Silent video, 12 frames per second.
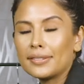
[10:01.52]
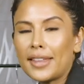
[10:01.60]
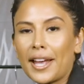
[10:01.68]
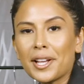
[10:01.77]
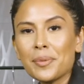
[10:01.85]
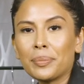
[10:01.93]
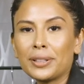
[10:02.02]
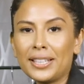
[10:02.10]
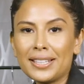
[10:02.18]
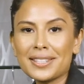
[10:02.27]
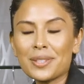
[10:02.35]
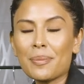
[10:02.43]
That
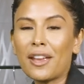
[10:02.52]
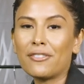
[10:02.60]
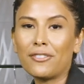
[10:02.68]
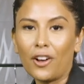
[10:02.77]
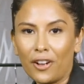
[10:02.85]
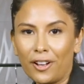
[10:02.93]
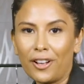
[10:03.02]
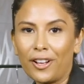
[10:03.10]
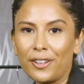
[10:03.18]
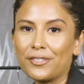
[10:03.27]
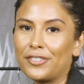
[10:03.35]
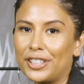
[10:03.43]
completes my fall
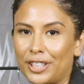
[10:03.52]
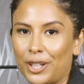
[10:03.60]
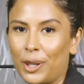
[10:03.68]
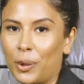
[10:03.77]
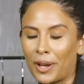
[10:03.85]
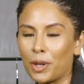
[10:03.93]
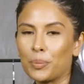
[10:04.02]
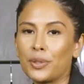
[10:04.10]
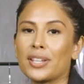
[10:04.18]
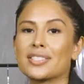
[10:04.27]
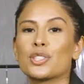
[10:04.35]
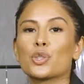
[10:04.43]
haul video. I hope
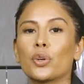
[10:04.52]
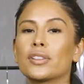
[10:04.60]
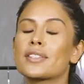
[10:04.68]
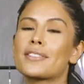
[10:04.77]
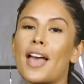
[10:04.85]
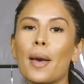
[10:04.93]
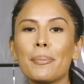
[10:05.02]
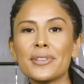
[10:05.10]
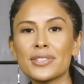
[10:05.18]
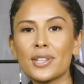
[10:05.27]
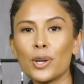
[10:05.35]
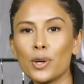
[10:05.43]
you guys enjoyed this
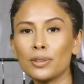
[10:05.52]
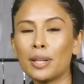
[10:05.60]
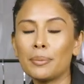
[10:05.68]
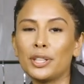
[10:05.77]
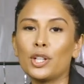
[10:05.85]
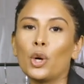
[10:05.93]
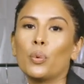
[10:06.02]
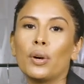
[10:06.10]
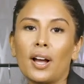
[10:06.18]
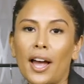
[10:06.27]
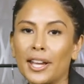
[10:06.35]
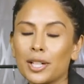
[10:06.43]
episode. Let me know
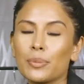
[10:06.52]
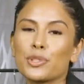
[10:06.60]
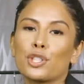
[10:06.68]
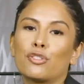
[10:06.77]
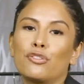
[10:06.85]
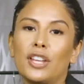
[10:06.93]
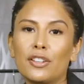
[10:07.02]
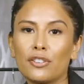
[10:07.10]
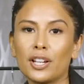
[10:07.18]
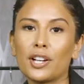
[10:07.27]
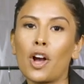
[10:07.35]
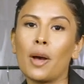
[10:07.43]
what item was your
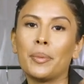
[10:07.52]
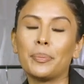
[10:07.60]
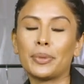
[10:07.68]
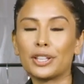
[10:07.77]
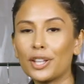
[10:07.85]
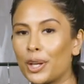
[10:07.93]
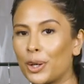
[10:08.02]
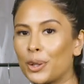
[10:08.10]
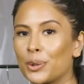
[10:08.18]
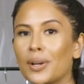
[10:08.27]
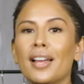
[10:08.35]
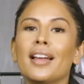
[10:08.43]
favorite. Comment
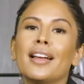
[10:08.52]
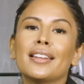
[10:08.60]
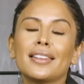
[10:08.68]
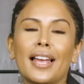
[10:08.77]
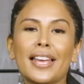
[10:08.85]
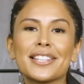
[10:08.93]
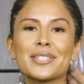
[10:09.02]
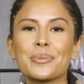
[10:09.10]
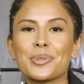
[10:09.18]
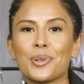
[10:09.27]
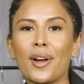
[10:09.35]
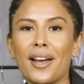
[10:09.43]
below, like,
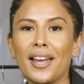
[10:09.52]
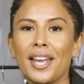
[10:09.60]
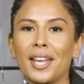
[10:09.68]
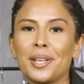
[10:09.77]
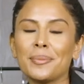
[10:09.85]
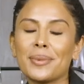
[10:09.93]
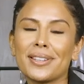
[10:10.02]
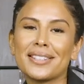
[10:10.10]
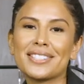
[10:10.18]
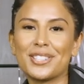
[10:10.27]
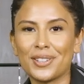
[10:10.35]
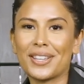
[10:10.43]
subscribe.
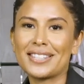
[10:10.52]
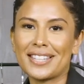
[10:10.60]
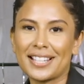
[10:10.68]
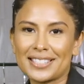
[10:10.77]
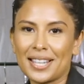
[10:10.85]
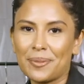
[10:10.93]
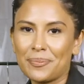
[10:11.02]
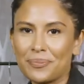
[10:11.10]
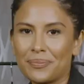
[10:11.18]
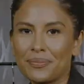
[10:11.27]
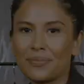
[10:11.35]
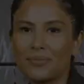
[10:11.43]
See you guys next time.